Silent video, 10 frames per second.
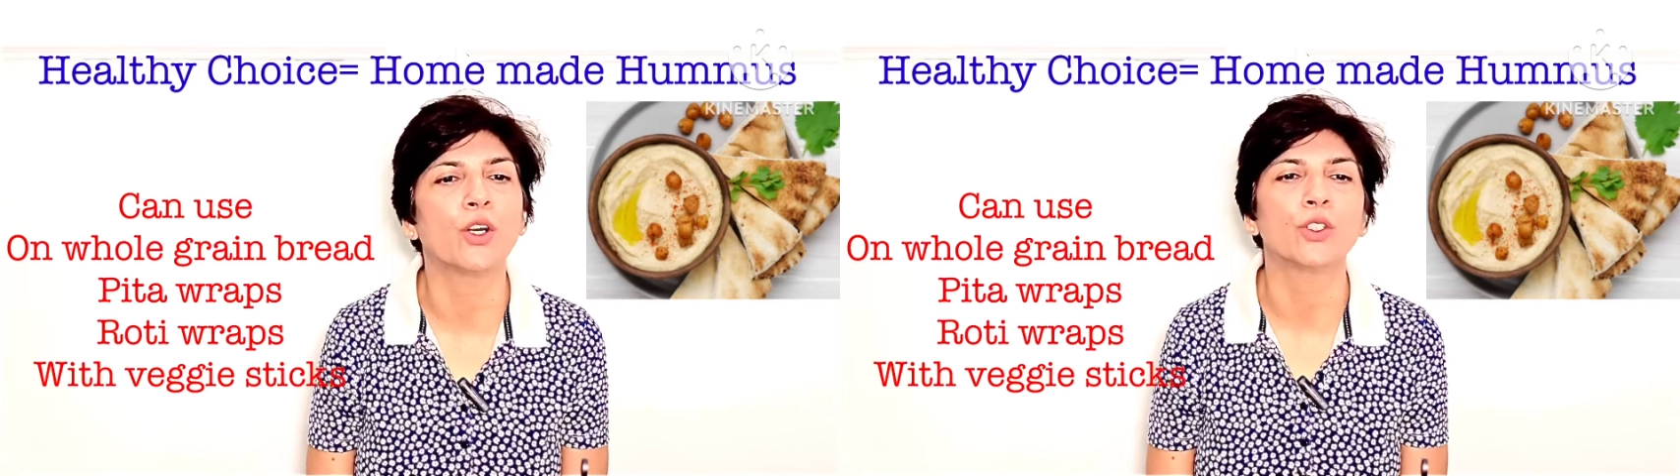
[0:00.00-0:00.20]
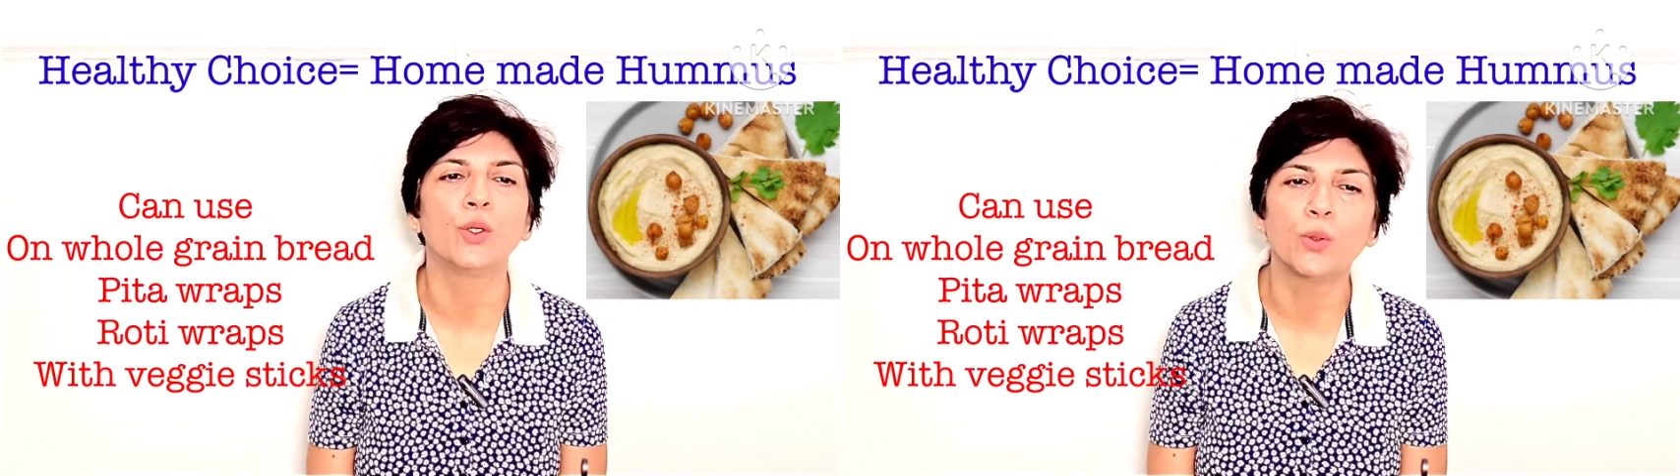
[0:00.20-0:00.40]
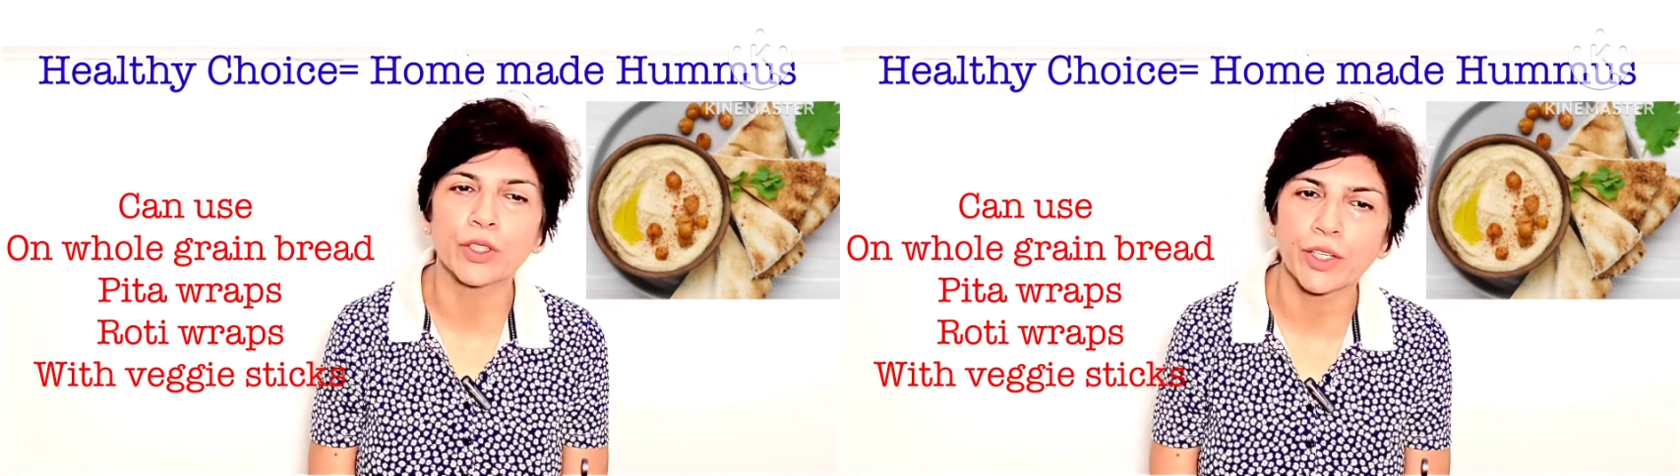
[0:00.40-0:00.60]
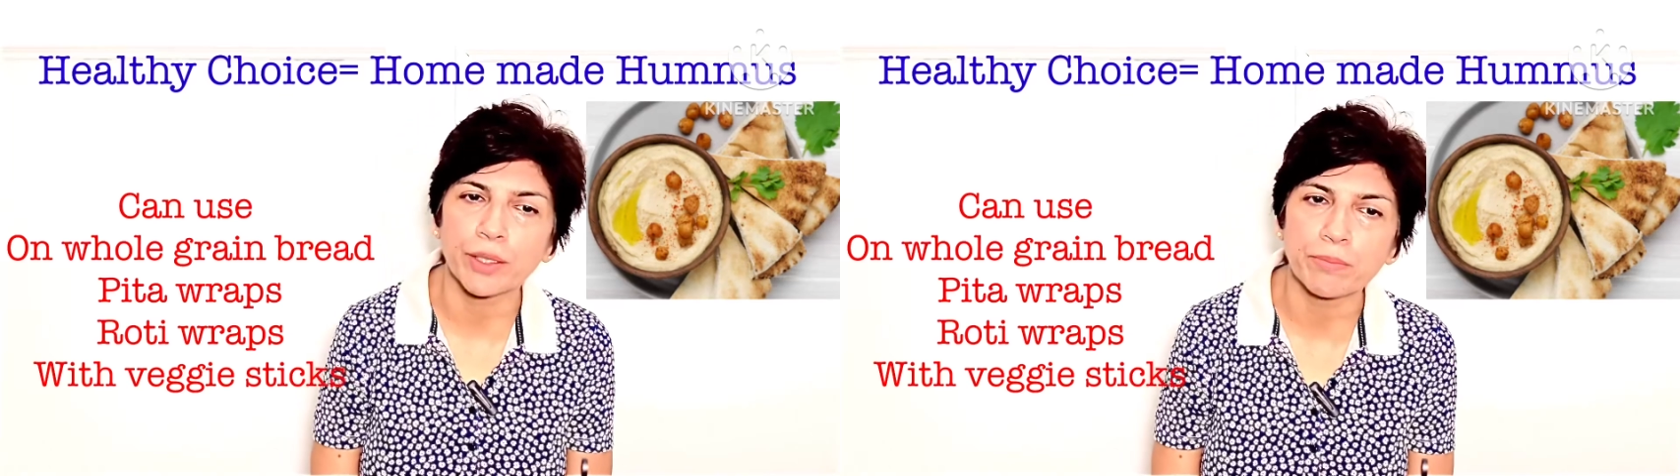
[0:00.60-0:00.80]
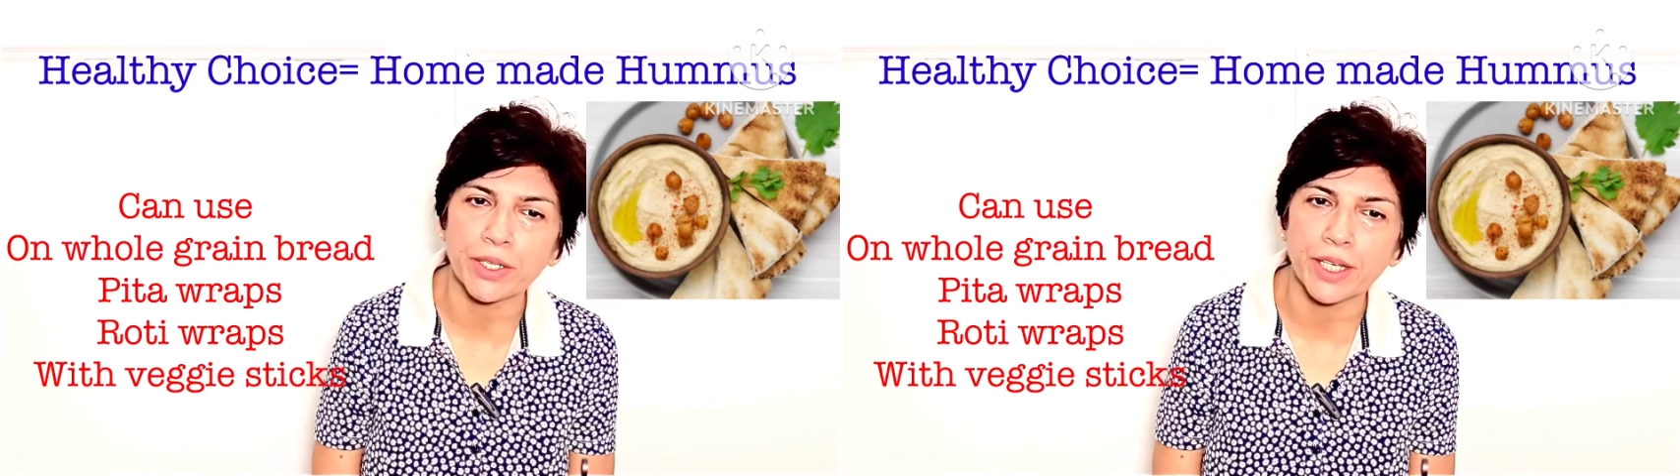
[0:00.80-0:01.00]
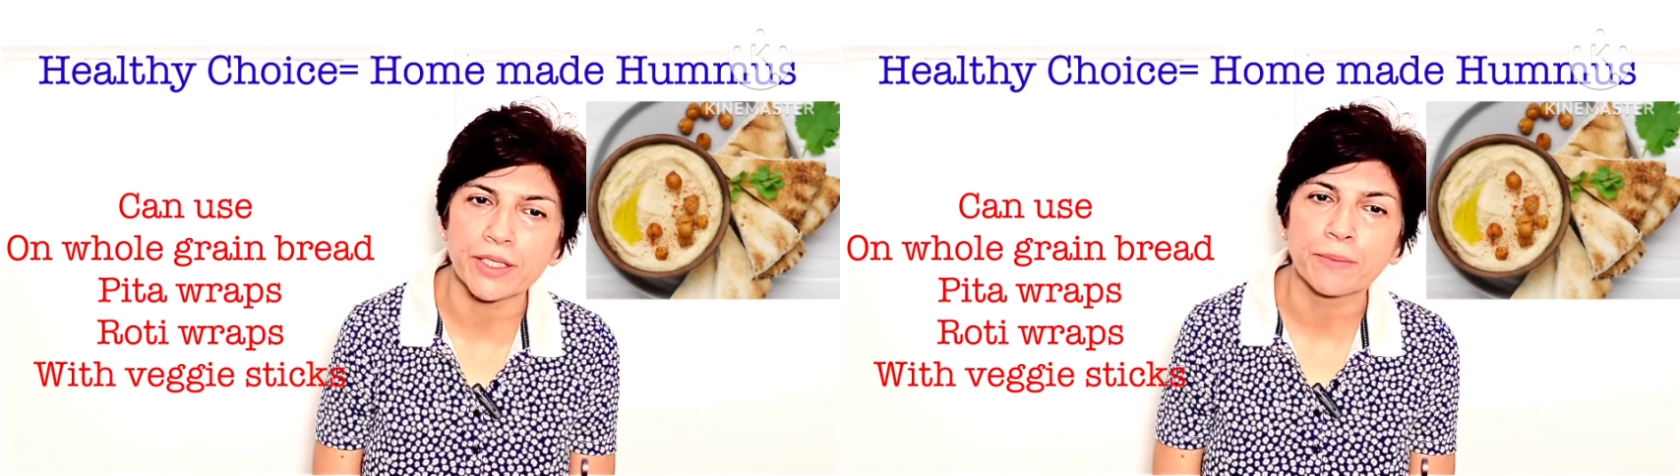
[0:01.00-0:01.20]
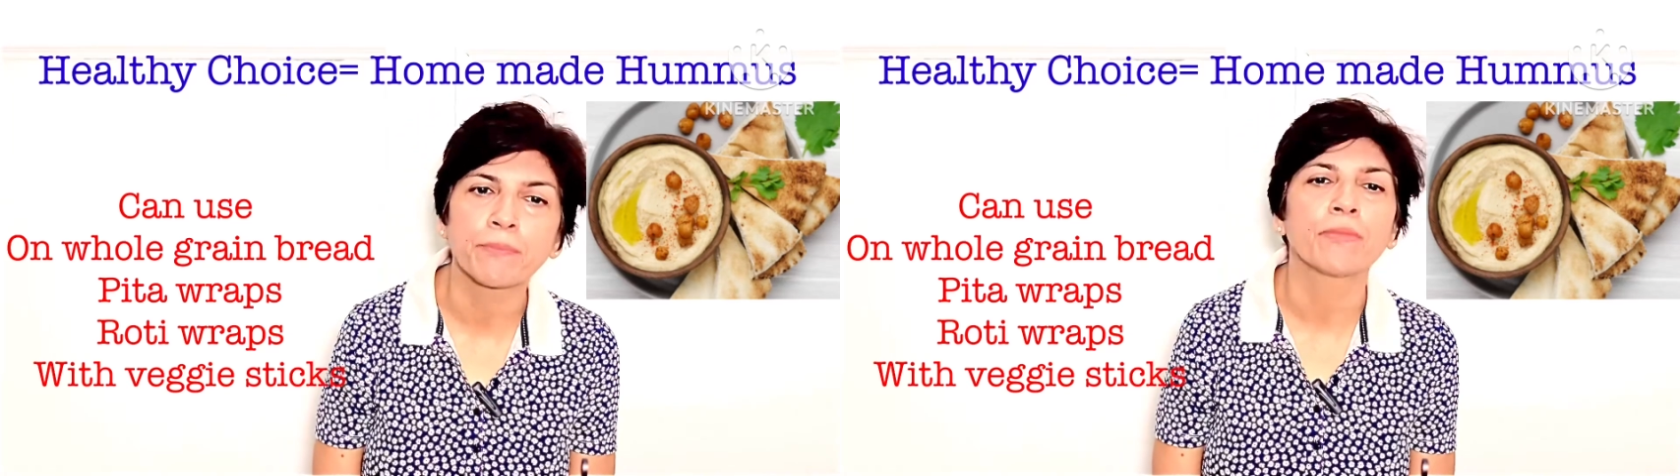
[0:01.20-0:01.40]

on whole grain bread,